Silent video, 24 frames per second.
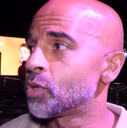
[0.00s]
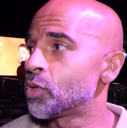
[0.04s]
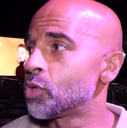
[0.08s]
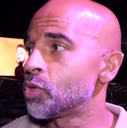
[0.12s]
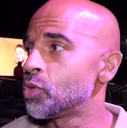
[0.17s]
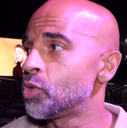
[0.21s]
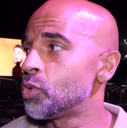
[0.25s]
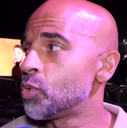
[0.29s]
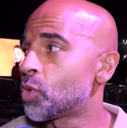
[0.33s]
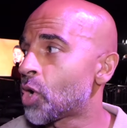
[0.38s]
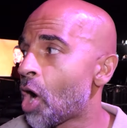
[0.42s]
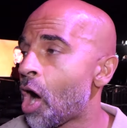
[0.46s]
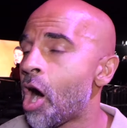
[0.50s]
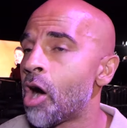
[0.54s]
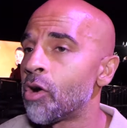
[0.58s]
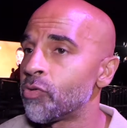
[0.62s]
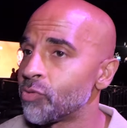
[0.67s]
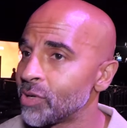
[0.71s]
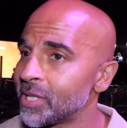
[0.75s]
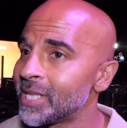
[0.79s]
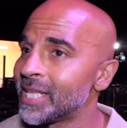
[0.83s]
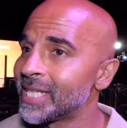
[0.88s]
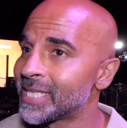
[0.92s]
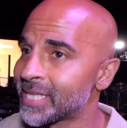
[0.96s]
you can't
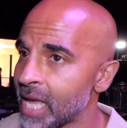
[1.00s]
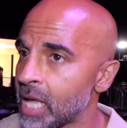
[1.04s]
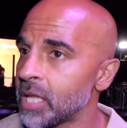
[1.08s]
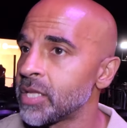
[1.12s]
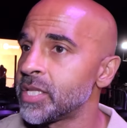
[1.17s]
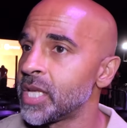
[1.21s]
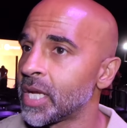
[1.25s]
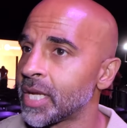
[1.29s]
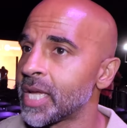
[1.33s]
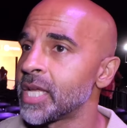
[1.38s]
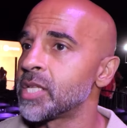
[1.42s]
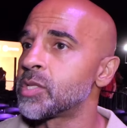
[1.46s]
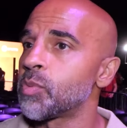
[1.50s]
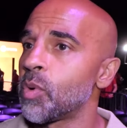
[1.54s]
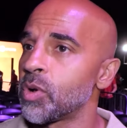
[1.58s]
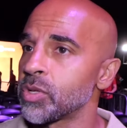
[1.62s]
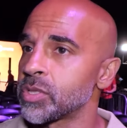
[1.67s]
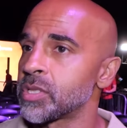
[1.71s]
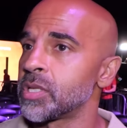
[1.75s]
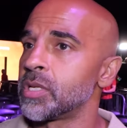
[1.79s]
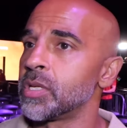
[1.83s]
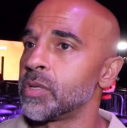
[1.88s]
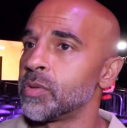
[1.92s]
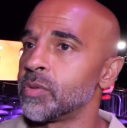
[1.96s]
really tell your kids what
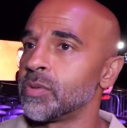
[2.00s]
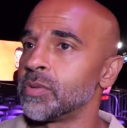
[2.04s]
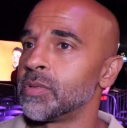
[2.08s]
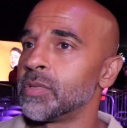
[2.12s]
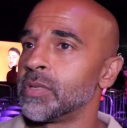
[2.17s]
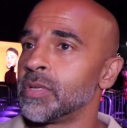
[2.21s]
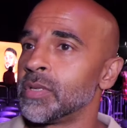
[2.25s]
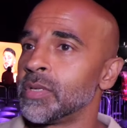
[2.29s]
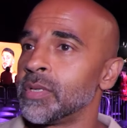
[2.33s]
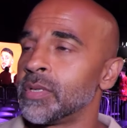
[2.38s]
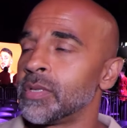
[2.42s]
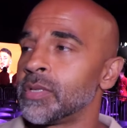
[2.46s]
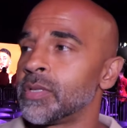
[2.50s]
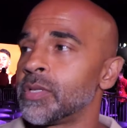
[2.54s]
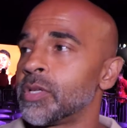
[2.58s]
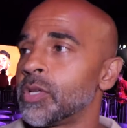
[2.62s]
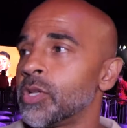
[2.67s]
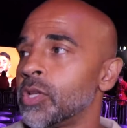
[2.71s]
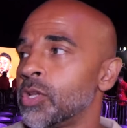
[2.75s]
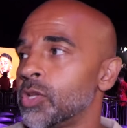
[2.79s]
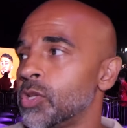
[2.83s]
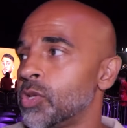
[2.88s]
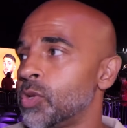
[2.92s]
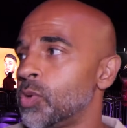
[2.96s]
to do.
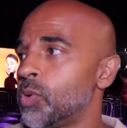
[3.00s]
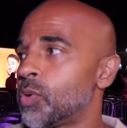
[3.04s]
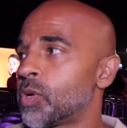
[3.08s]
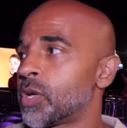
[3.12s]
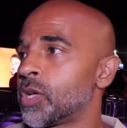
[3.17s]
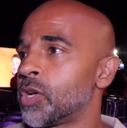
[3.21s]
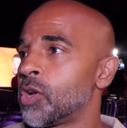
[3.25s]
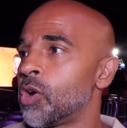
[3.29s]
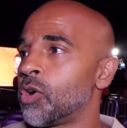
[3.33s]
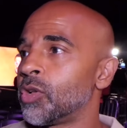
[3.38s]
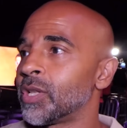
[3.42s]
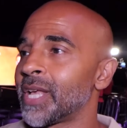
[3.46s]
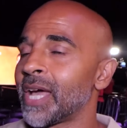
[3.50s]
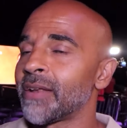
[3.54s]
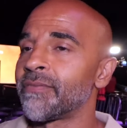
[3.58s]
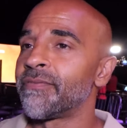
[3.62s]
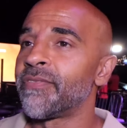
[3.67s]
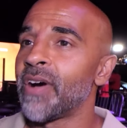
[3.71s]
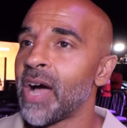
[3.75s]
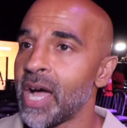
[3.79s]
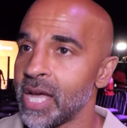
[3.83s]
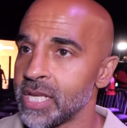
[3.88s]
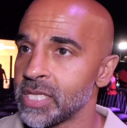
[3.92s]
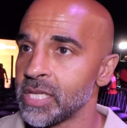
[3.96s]
You can only
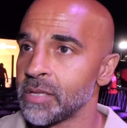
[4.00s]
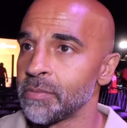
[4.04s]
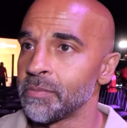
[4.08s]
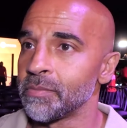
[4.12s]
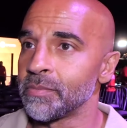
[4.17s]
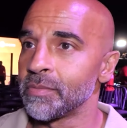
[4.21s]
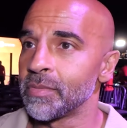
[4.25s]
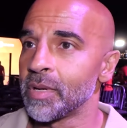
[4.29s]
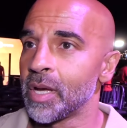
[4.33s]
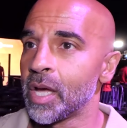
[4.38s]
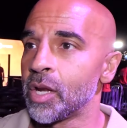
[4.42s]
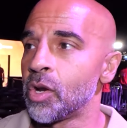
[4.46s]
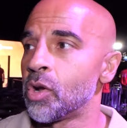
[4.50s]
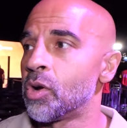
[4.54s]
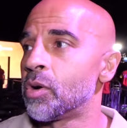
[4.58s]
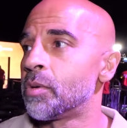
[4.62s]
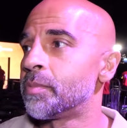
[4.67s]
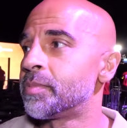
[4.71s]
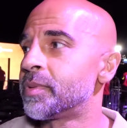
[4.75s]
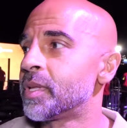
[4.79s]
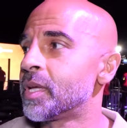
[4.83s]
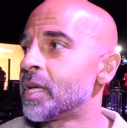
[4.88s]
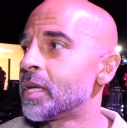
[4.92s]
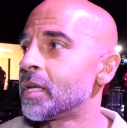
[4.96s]
advise them and hope
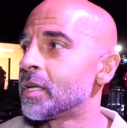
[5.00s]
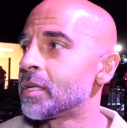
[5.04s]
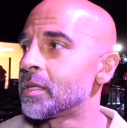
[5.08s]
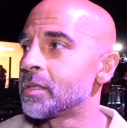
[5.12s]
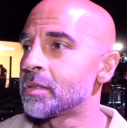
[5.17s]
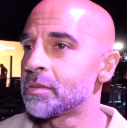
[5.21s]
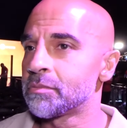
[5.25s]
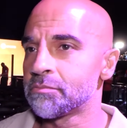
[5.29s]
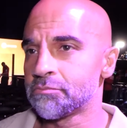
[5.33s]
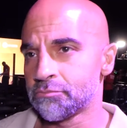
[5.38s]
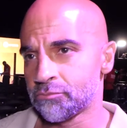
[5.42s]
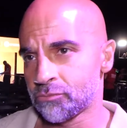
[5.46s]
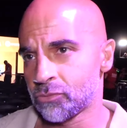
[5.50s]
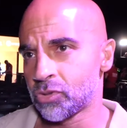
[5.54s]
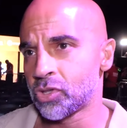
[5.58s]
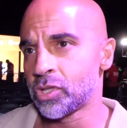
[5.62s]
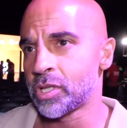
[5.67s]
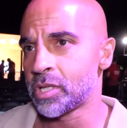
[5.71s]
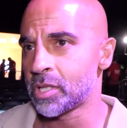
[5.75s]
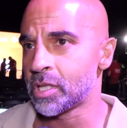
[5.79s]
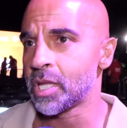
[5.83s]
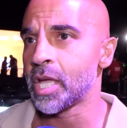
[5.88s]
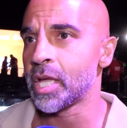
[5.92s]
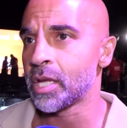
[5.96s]
that
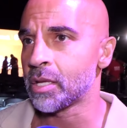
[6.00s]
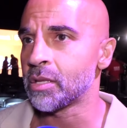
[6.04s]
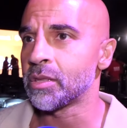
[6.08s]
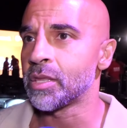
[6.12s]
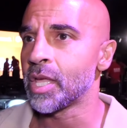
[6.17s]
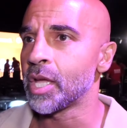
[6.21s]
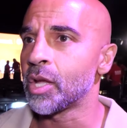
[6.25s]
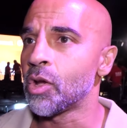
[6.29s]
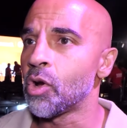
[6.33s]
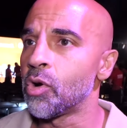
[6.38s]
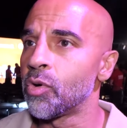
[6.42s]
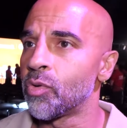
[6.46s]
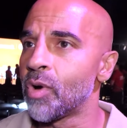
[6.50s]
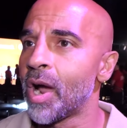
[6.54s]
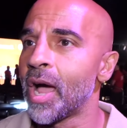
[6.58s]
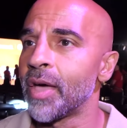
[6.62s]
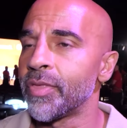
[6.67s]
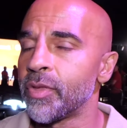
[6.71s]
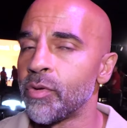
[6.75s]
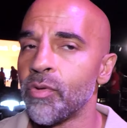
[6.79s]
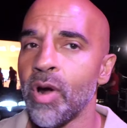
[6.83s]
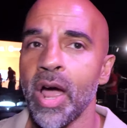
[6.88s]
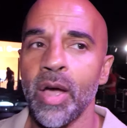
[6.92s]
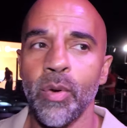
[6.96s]
they, they go right
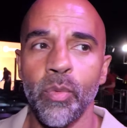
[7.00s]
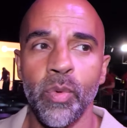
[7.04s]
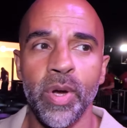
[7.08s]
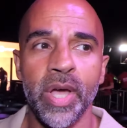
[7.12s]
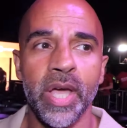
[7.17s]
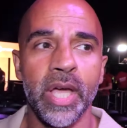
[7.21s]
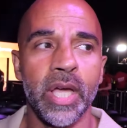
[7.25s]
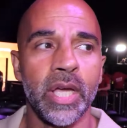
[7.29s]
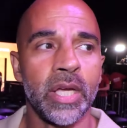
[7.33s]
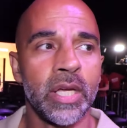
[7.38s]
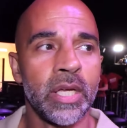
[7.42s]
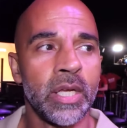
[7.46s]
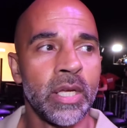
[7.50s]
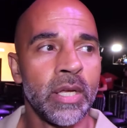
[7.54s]
the right way.